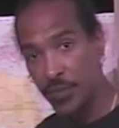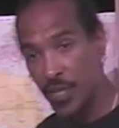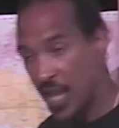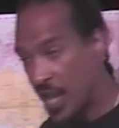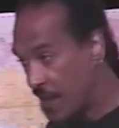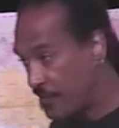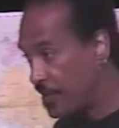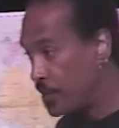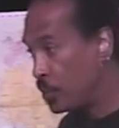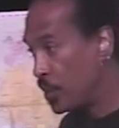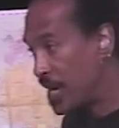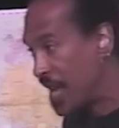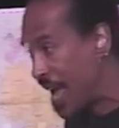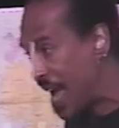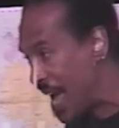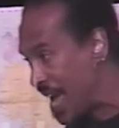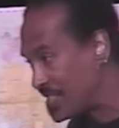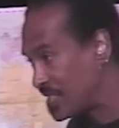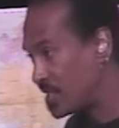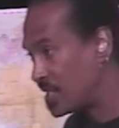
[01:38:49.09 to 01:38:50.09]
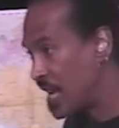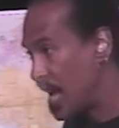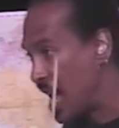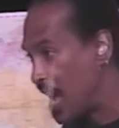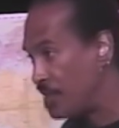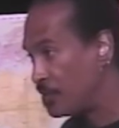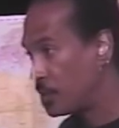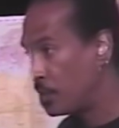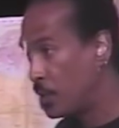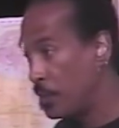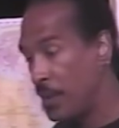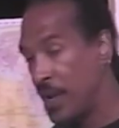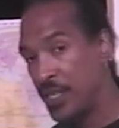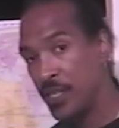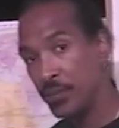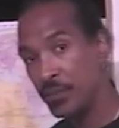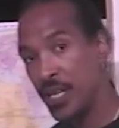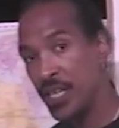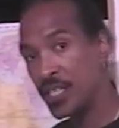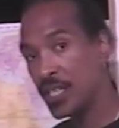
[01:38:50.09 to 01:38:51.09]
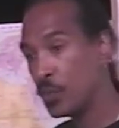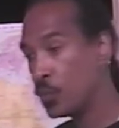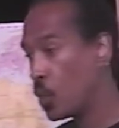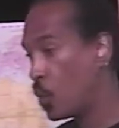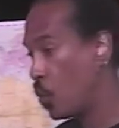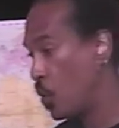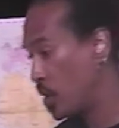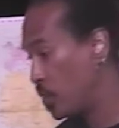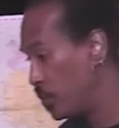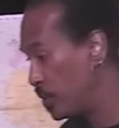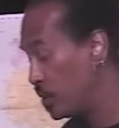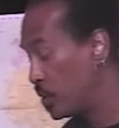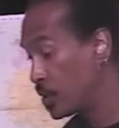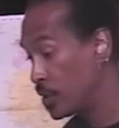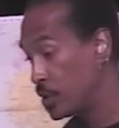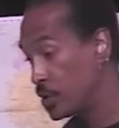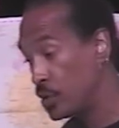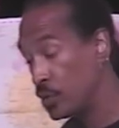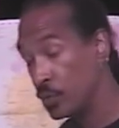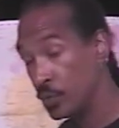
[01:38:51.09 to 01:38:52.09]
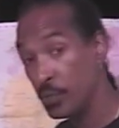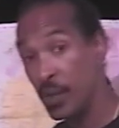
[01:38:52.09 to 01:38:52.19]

Everyone has to have the momentum. They said, well, what are we going to do?